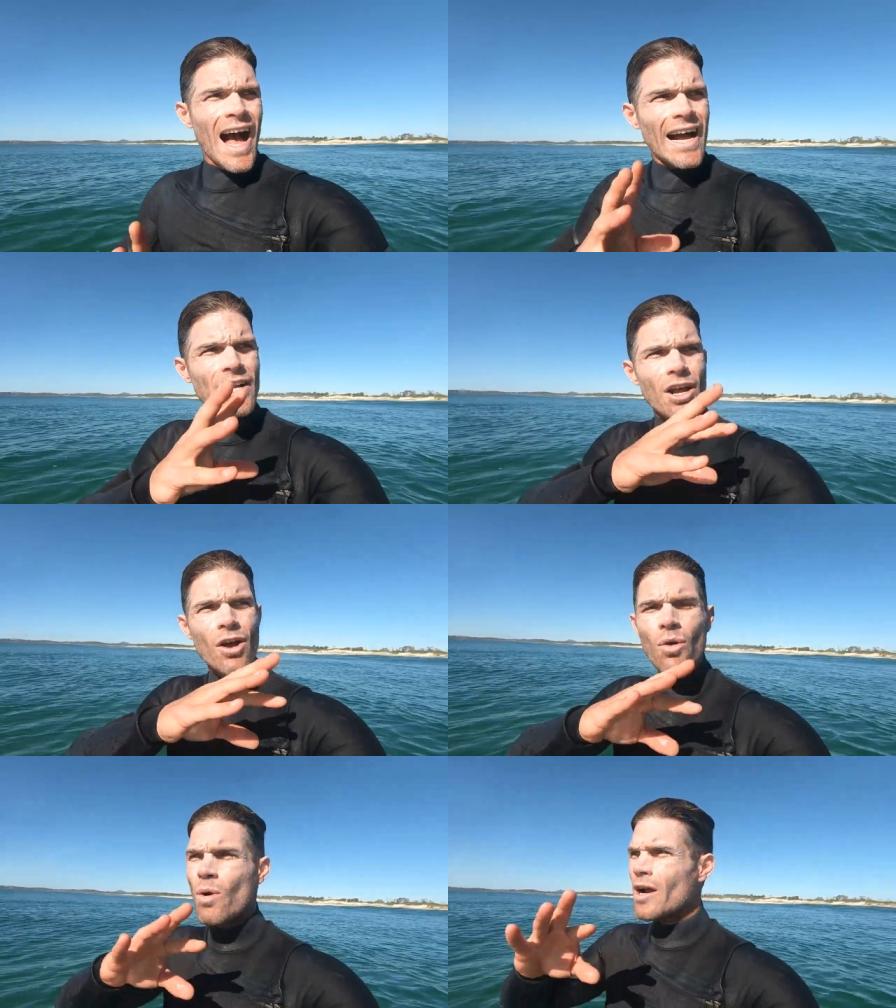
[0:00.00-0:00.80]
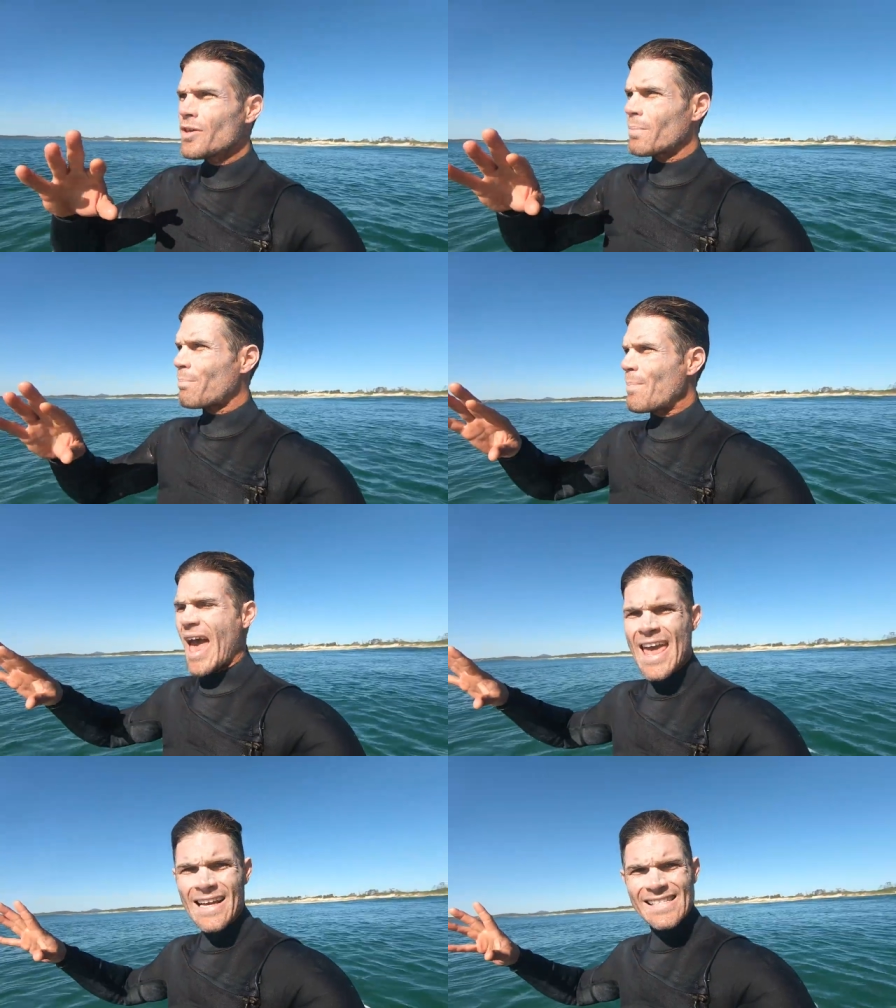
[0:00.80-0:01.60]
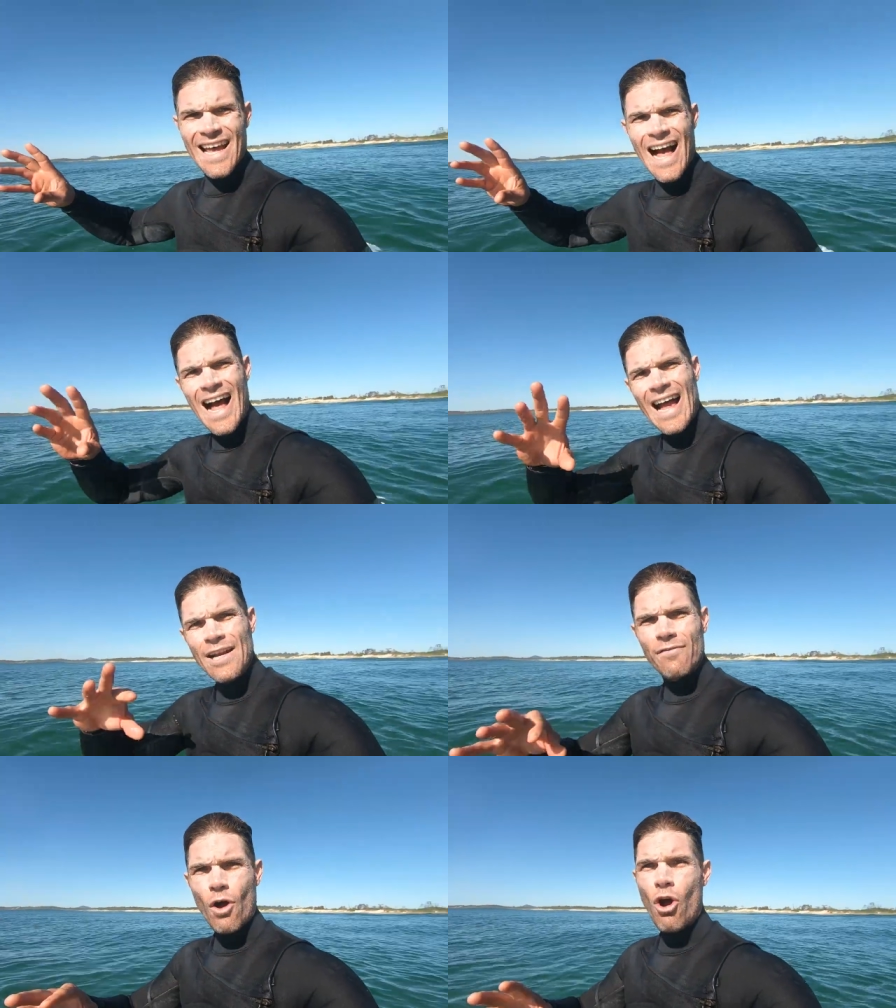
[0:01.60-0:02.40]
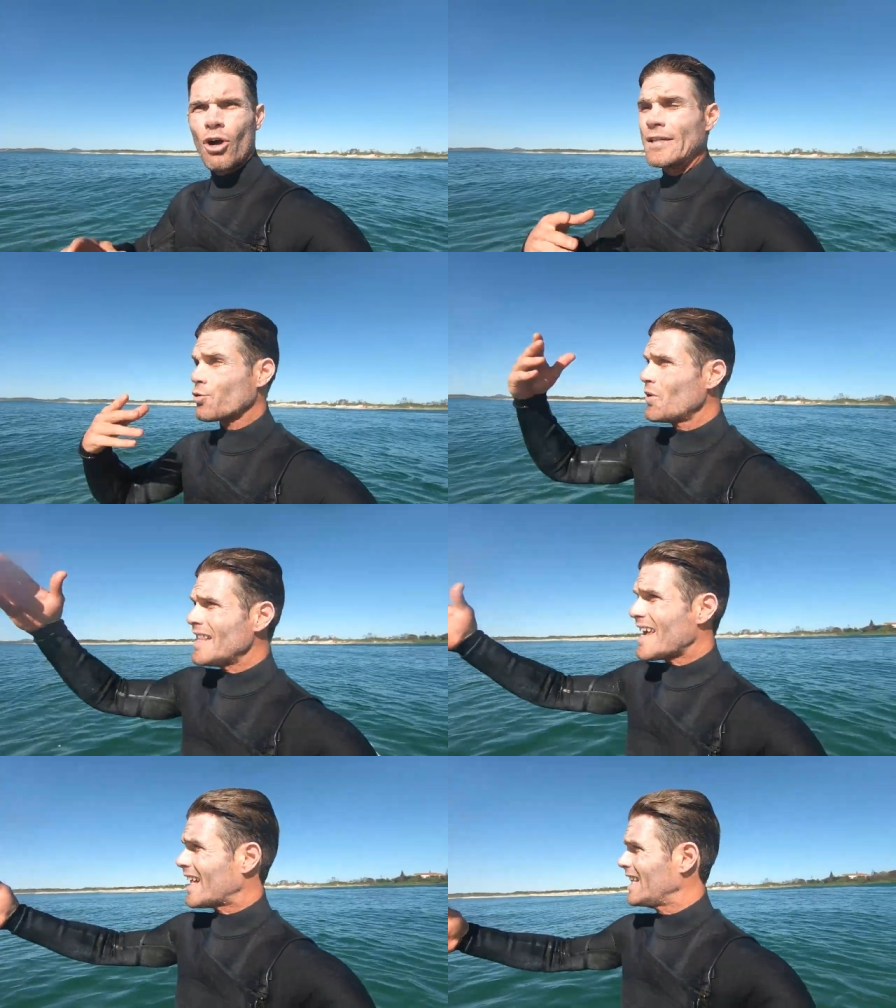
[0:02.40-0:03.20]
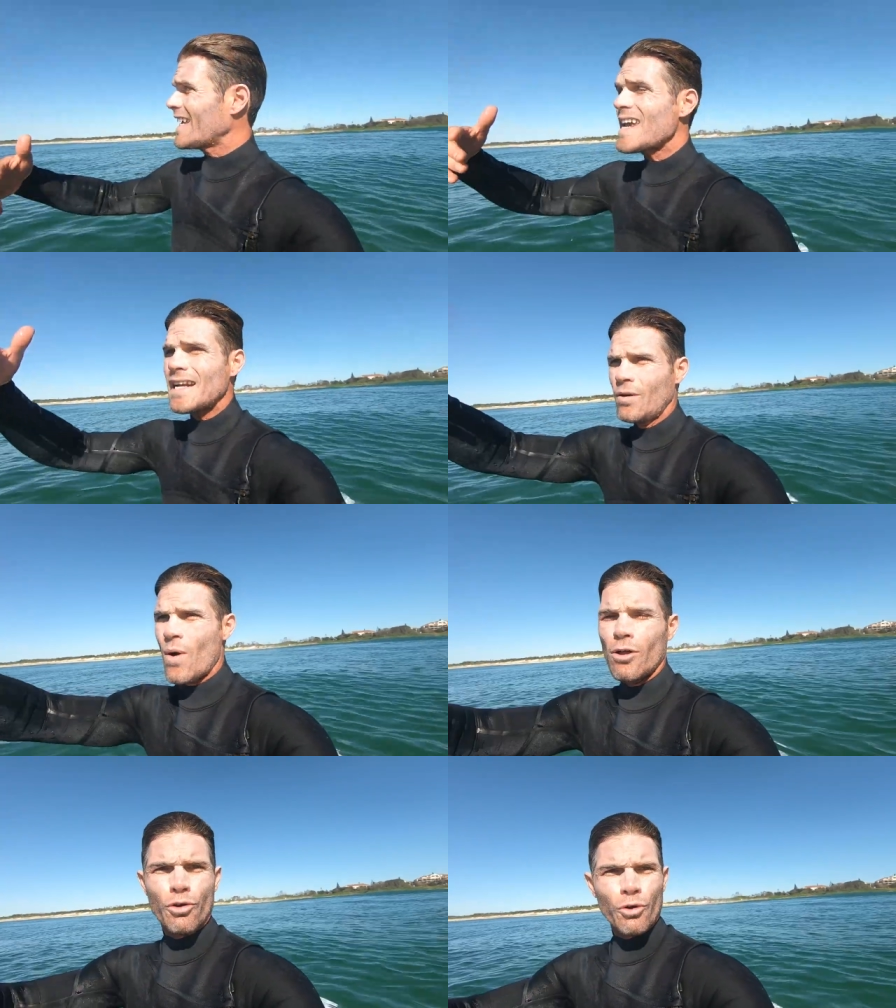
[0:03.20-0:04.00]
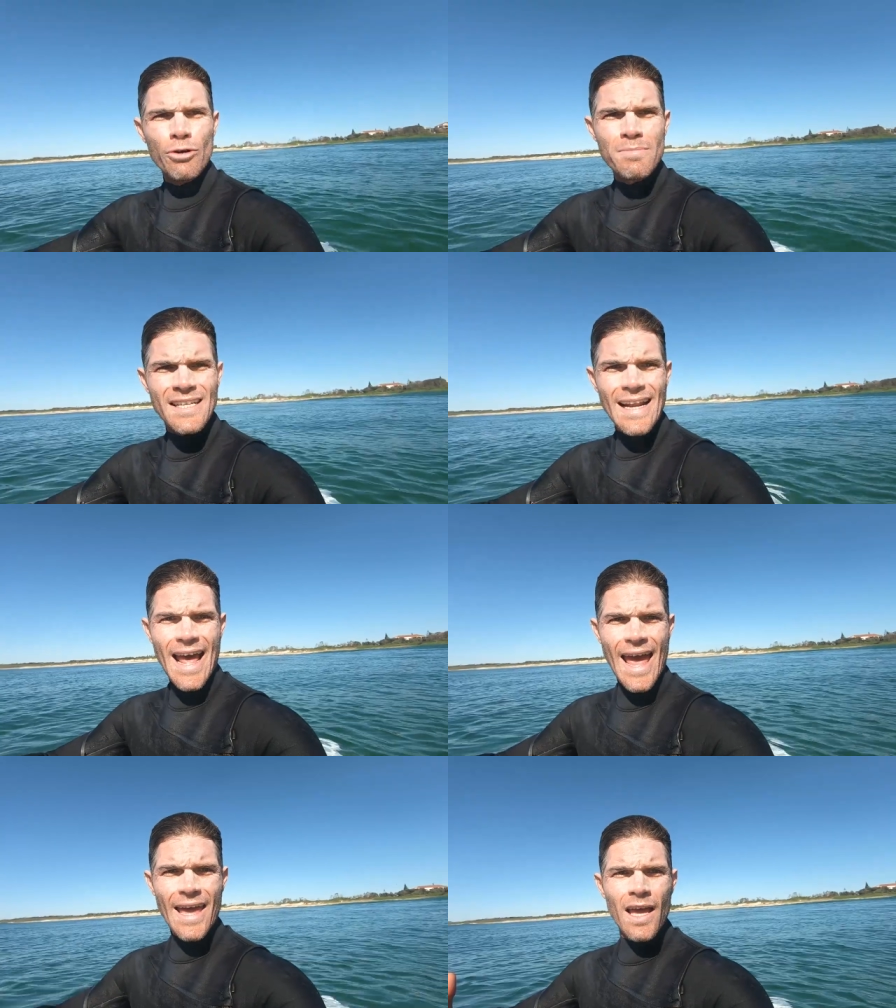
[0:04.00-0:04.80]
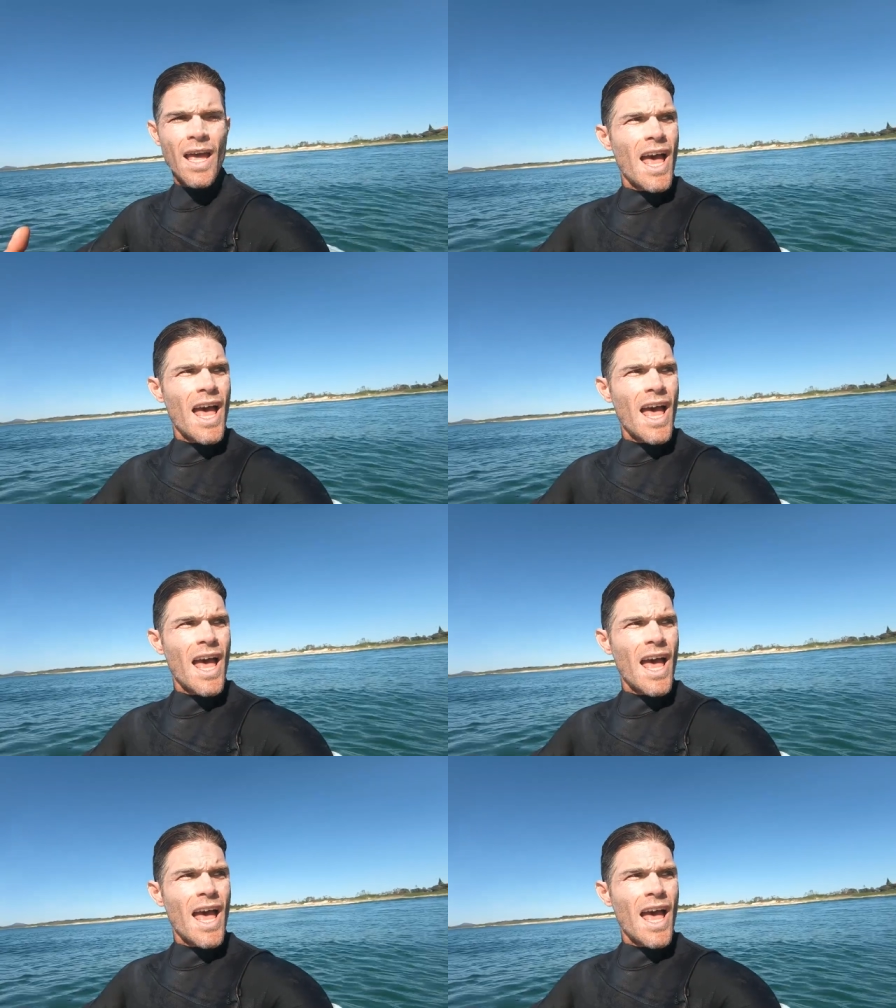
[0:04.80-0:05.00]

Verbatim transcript: I know where the banks kind of are. It's really clean and well-groomed today.